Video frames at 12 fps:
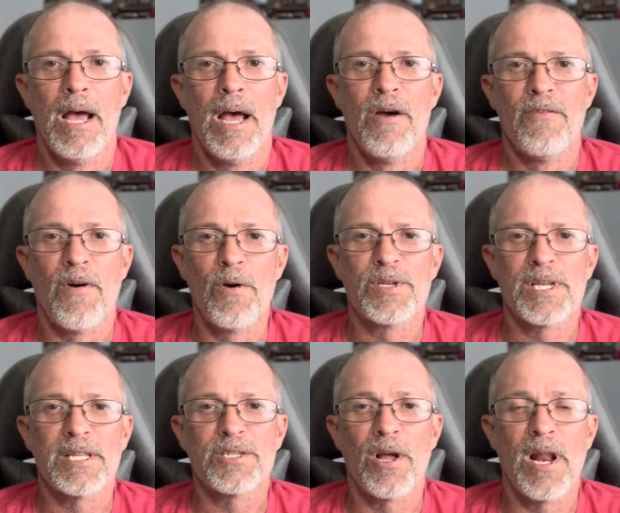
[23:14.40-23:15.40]
folks,
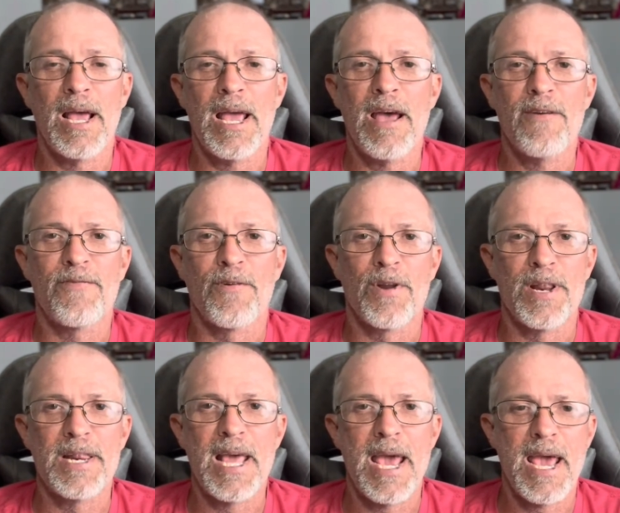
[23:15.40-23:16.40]
that's all I have for
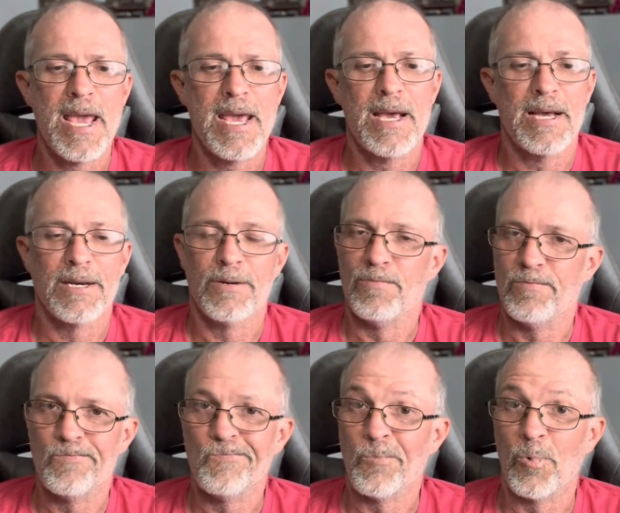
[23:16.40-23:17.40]
today.
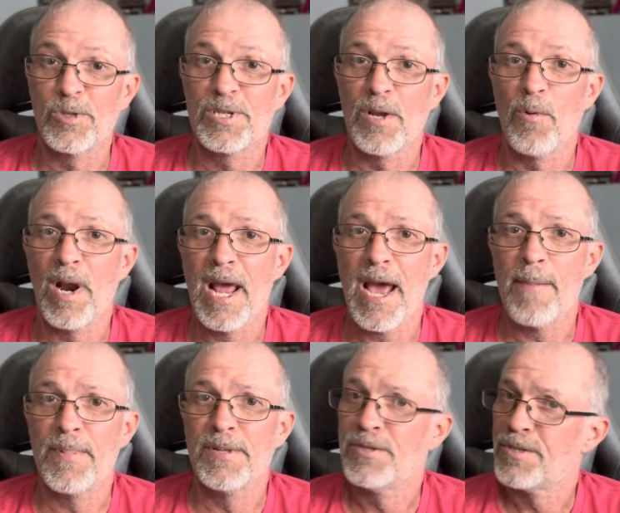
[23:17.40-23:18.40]
We'll see what
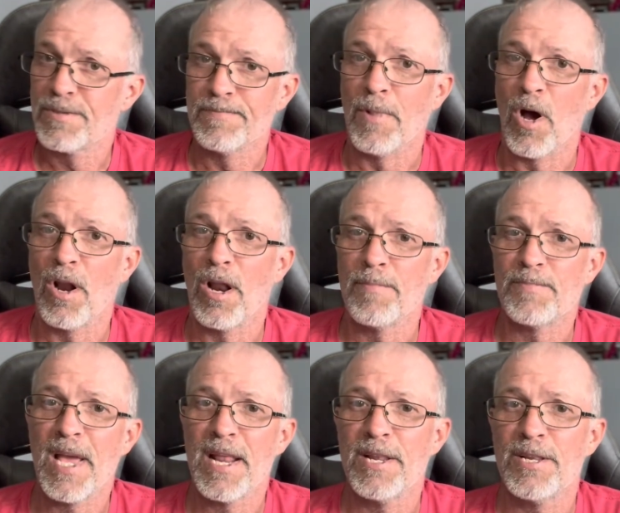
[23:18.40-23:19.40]
happens. I'll
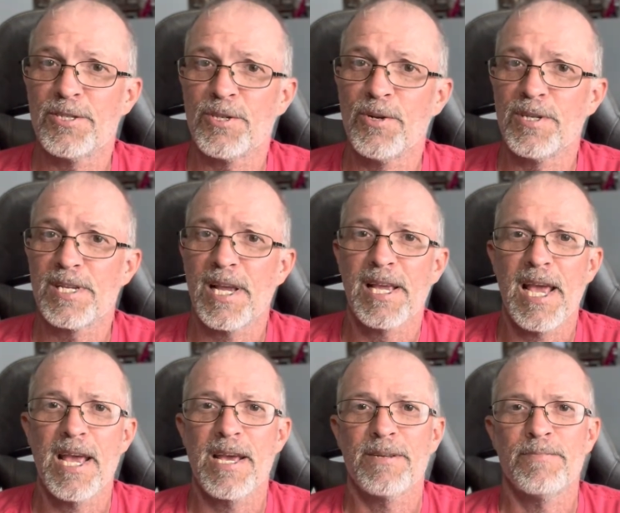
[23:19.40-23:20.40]
update it as soon as I
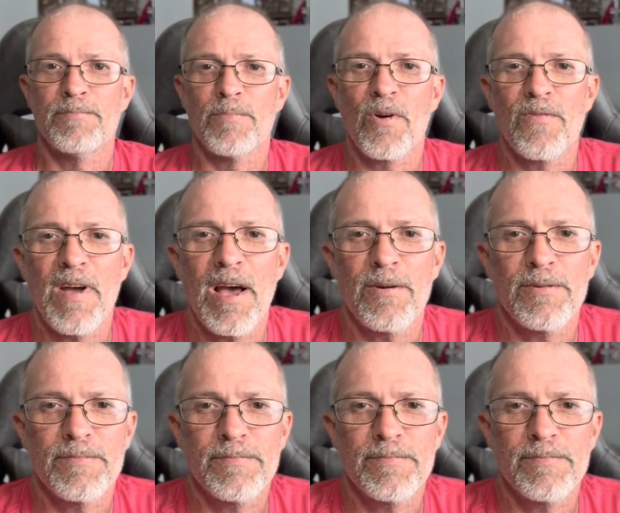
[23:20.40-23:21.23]
can. Murph out.